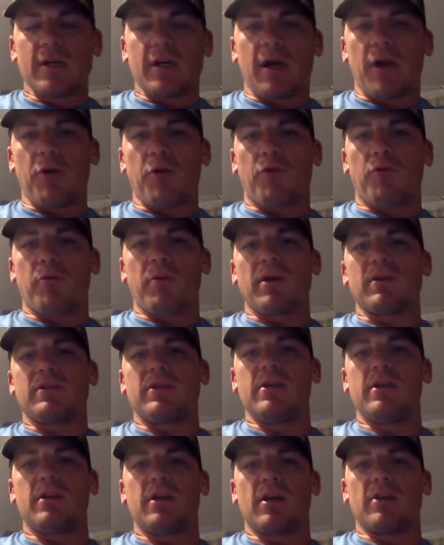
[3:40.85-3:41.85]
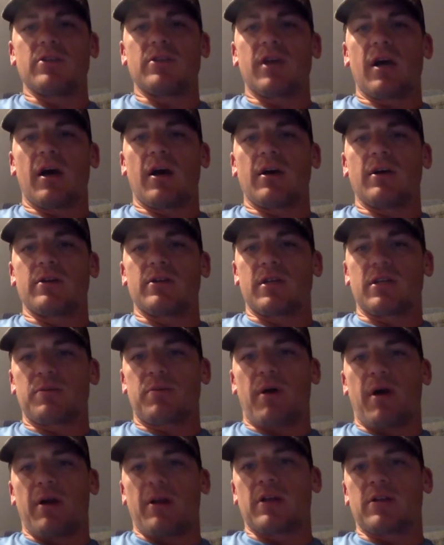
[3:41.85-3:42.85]
I know for my teenage guys, that's
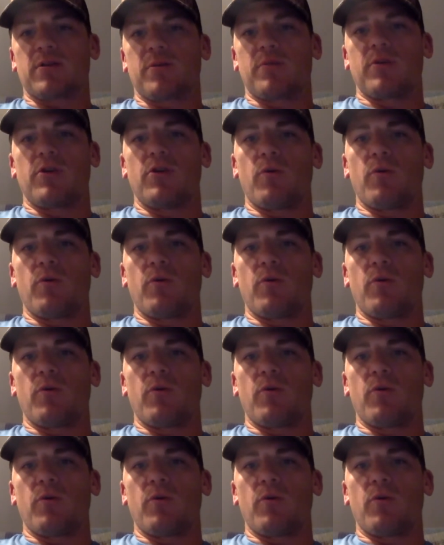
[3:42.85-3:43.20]
probably not something